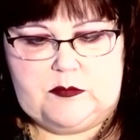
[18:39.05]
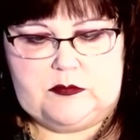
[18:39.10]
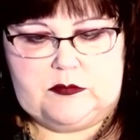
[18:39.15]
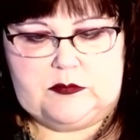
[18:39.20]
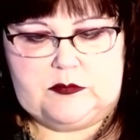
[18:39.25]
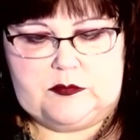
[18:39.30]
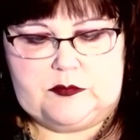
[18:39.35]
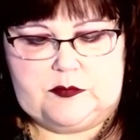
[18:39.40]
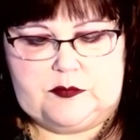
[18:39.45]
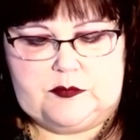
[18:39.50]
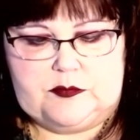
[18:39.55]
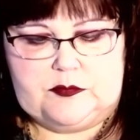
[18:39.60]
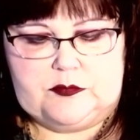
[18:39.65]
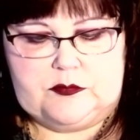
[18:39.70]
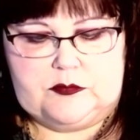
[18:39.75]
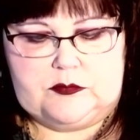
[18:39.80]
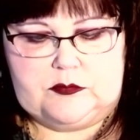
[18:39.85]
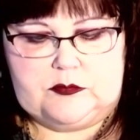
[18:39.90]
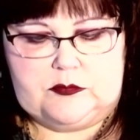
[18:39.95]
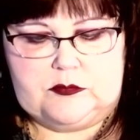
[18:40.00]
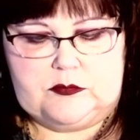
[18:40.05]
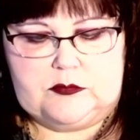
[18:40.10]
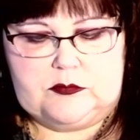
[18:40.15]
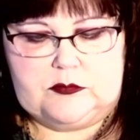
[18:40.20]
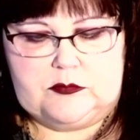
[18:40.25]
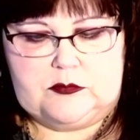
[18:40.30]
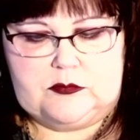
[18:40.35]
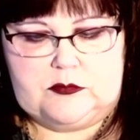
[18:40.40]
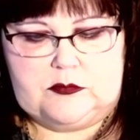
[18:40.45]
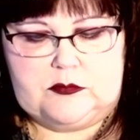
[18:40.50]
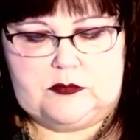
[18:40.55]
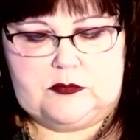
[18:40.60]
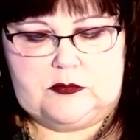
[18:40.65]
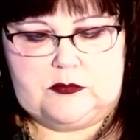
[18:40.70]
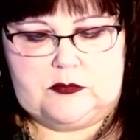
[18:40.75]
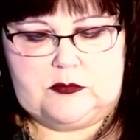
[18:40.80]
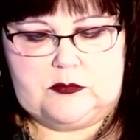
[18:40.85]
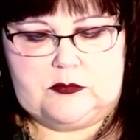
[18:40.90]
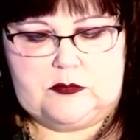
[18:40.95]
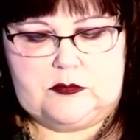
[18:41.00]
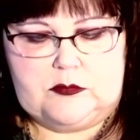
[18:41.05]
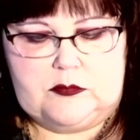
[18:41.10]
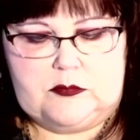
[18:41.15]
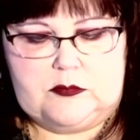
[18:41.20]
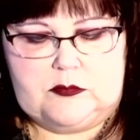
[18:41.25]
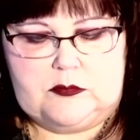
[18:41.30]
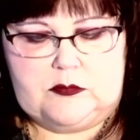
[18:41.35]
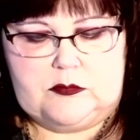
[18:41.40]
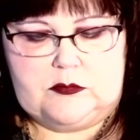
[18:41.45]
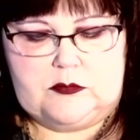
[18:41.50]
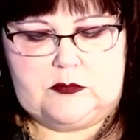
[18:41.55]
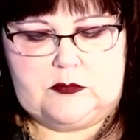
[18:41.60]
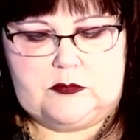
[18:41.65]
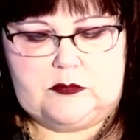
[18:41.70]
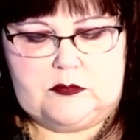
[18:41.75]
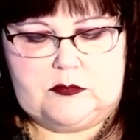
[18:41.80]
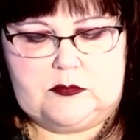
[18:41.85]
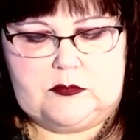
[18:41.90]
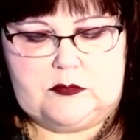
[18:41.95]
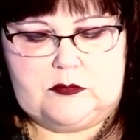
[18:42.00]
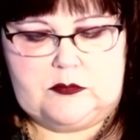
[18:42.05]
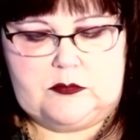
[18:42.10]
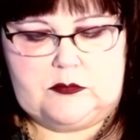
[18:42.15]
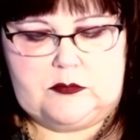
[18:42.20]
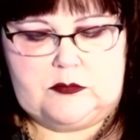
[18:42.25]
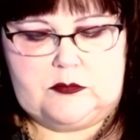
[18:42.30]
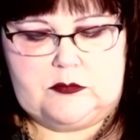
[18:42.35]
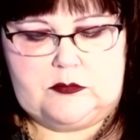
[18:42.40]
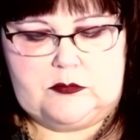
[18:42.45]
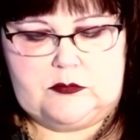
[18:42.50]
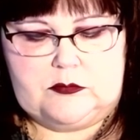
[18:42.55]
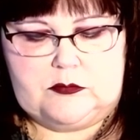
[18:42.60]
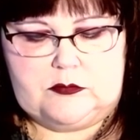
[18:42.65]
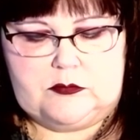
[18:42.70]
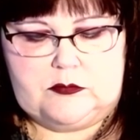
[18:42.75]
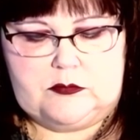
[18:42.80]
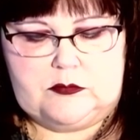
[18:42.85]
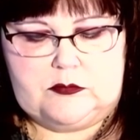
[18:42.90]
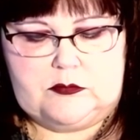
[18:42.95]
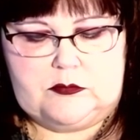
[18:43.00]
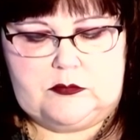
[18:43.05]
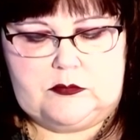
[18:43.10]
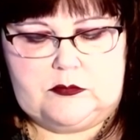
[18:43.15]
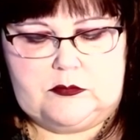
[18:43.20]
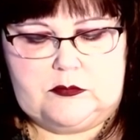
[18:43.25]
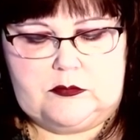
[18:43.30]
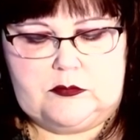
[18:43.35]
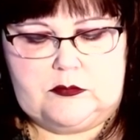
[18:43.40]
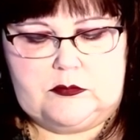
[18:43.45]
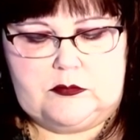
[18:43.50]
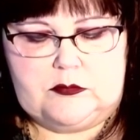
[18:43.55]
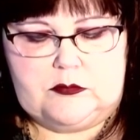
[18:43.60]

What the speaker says: (silence)